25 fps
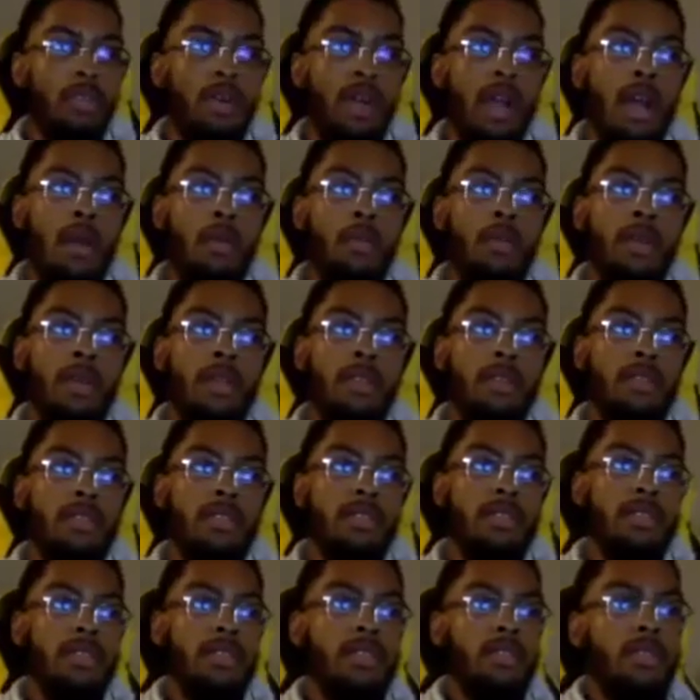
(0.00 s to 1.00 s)
I went
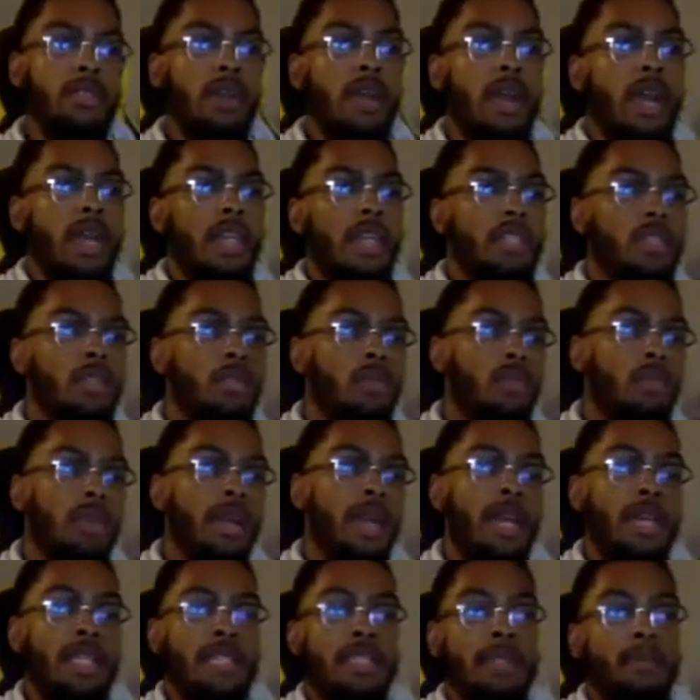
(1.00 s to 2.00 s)
to high school.
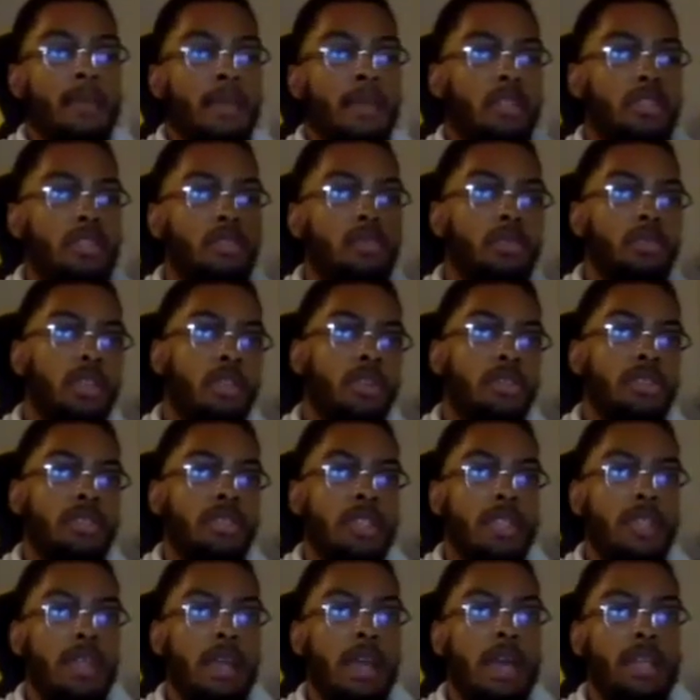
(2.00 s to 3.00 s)
I spent 2 years
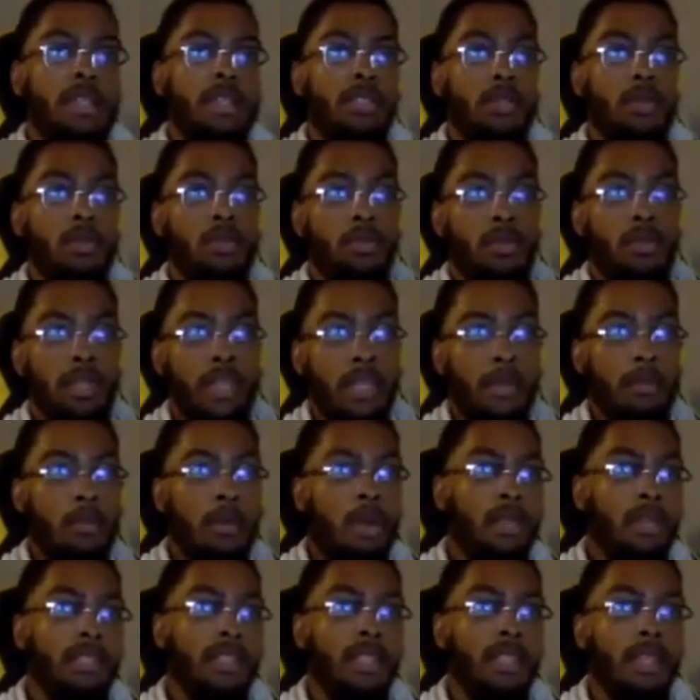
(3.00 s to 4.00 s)
in high school in
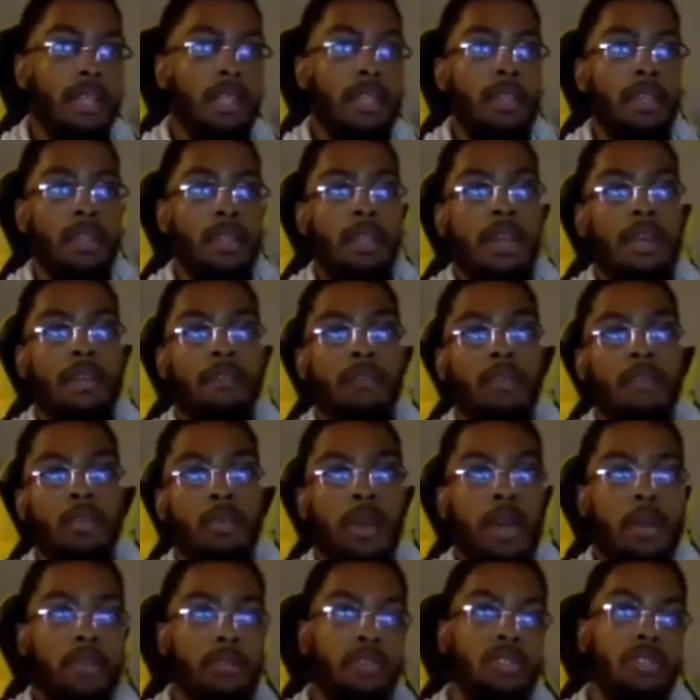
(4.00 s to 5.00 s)
Martinique, and then I
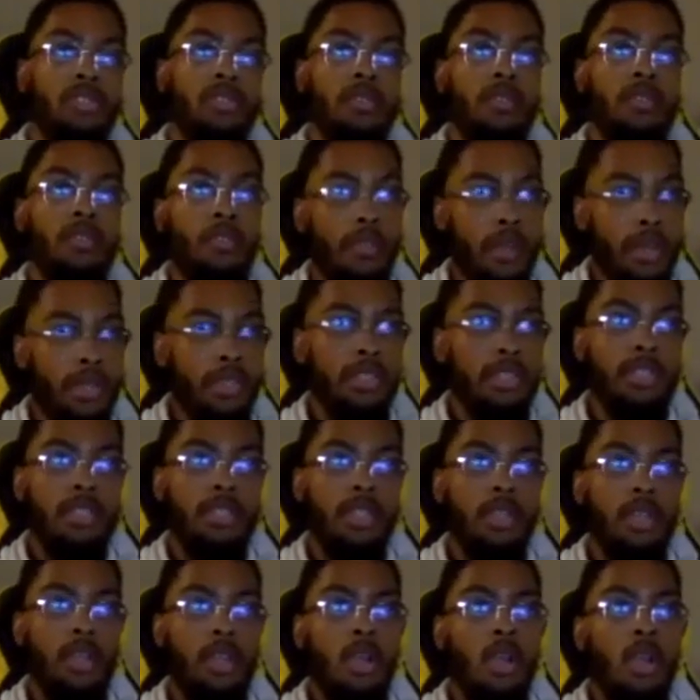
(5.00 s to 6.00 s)
flew out to France,
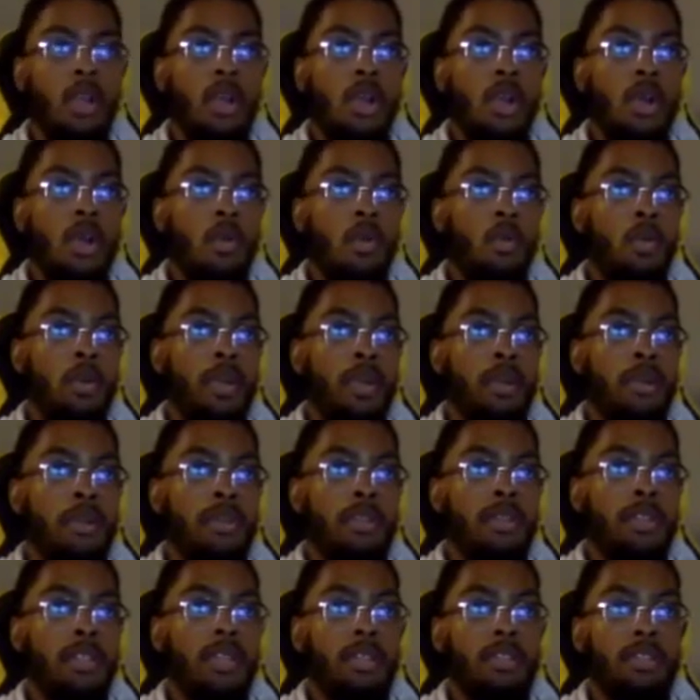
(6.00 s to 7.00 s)

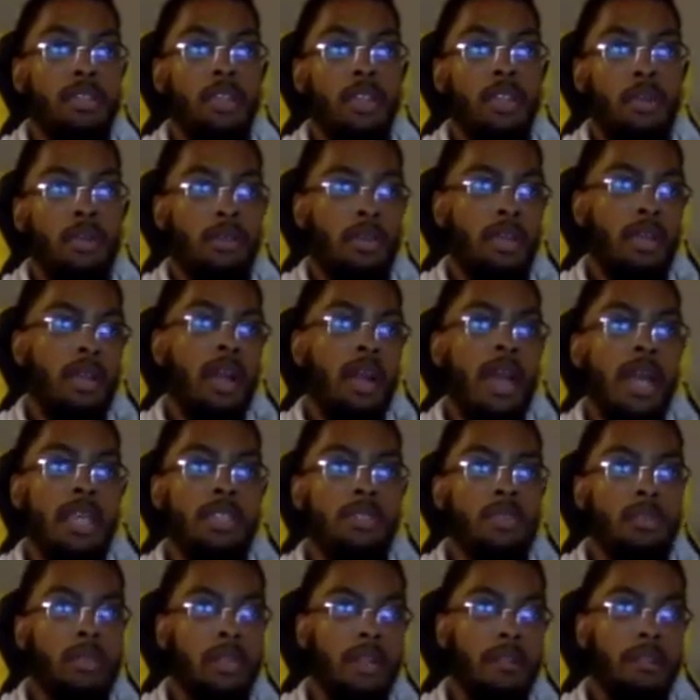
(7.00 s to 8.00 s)
where high
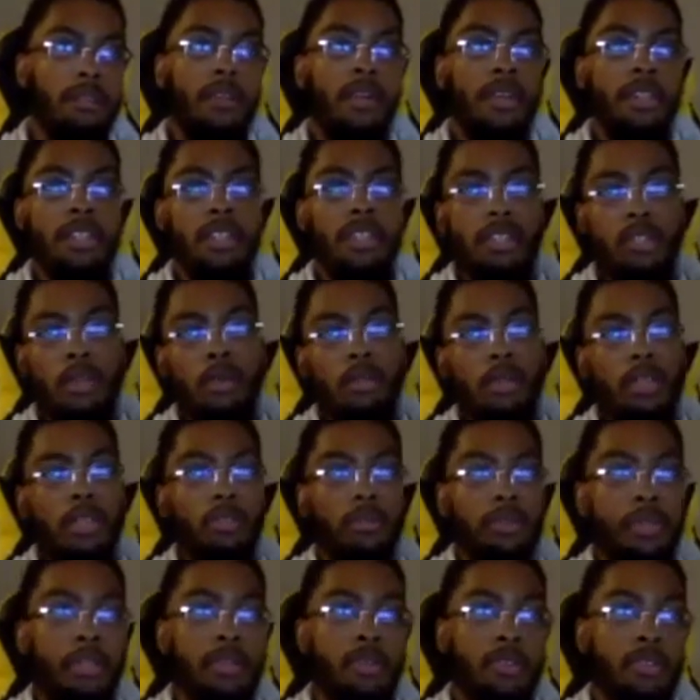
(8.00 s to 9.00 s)
school in France is only
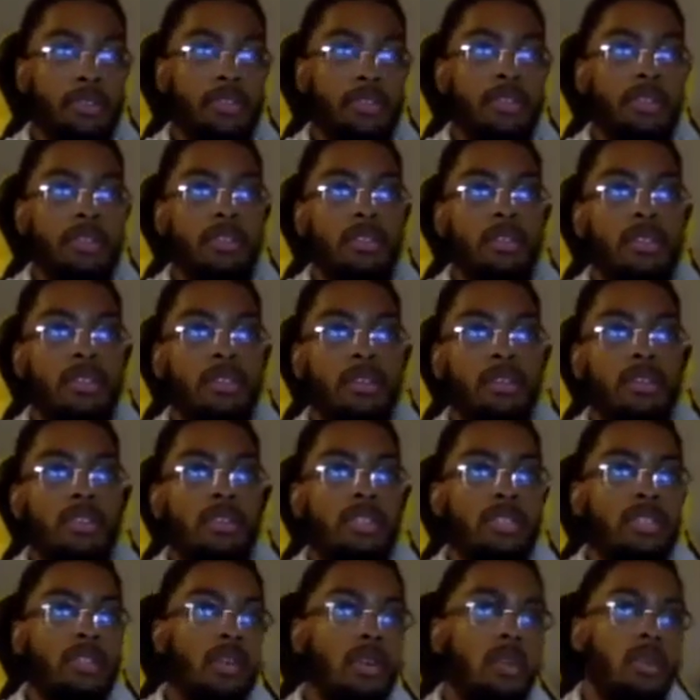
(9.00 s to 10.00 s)
3 years.
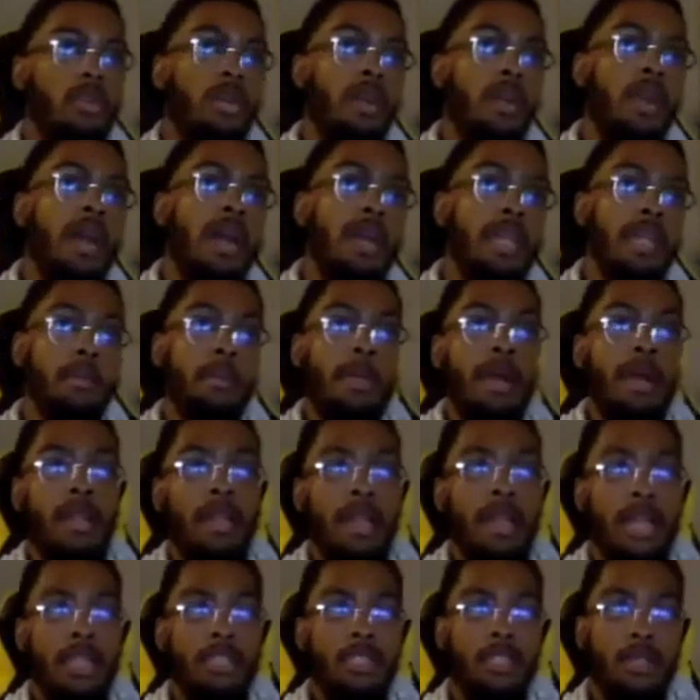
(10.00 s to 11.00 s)
So I did my
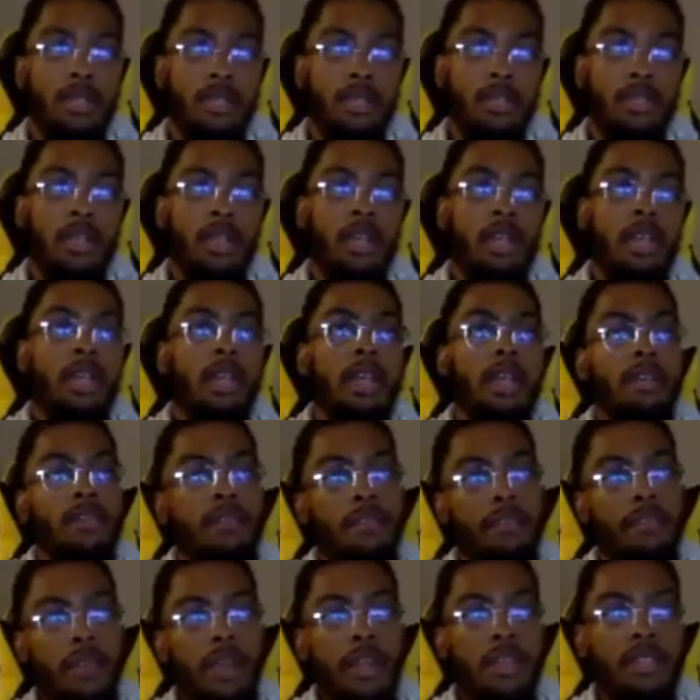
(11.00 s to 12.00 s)
last year in
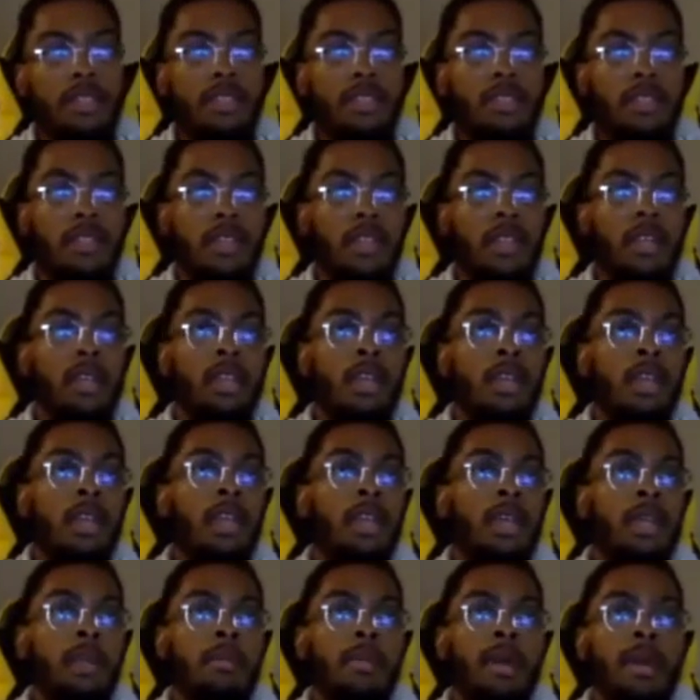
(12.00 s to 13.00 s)
France
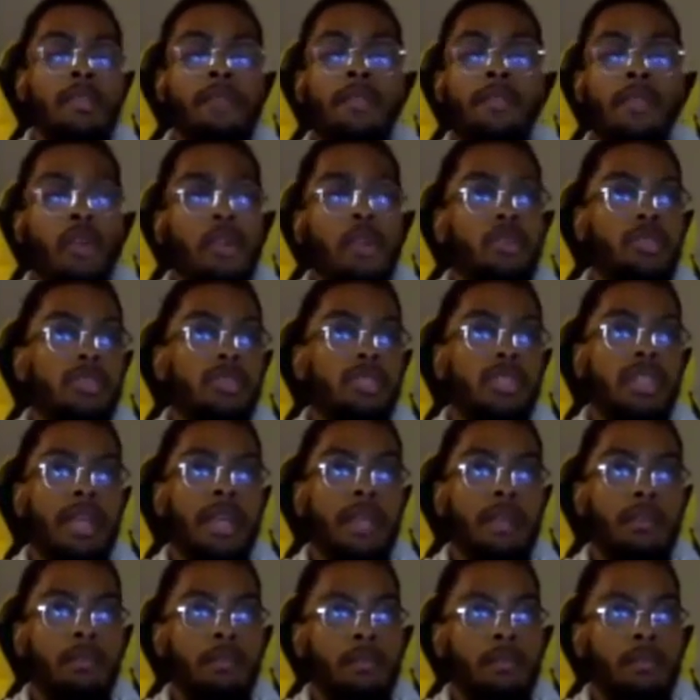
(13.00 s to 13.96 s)
in my first like